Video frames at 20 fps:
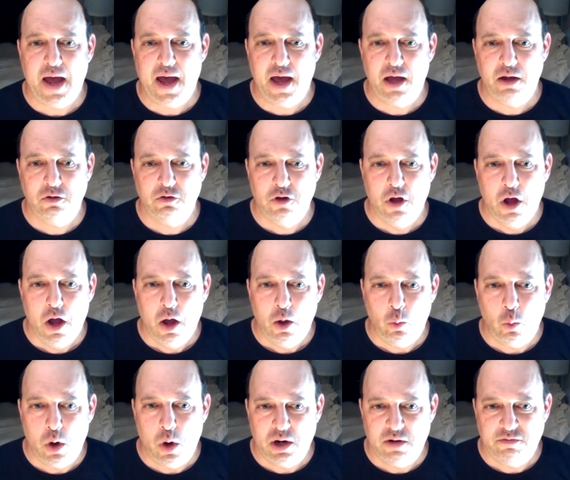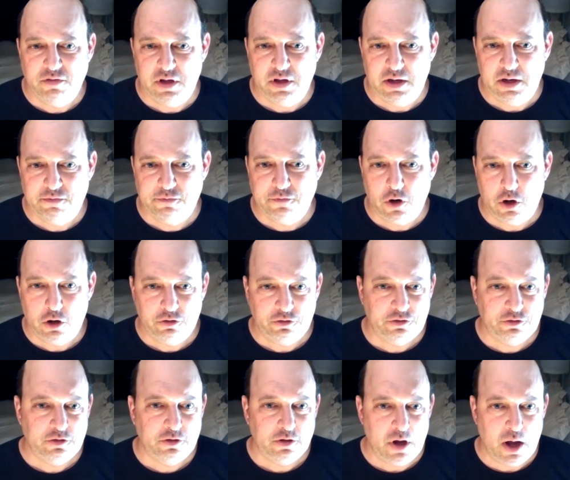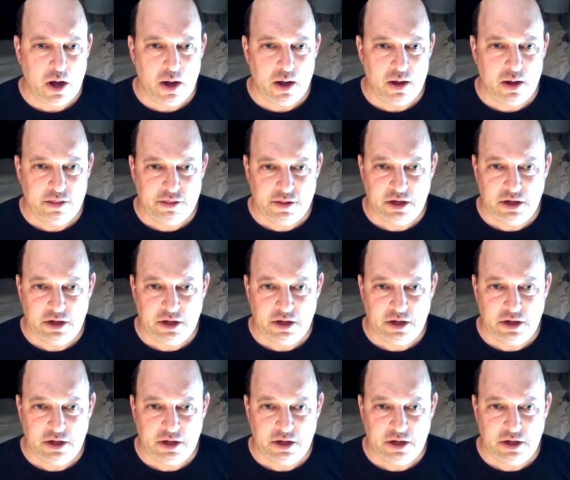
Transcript: And one of the first uh,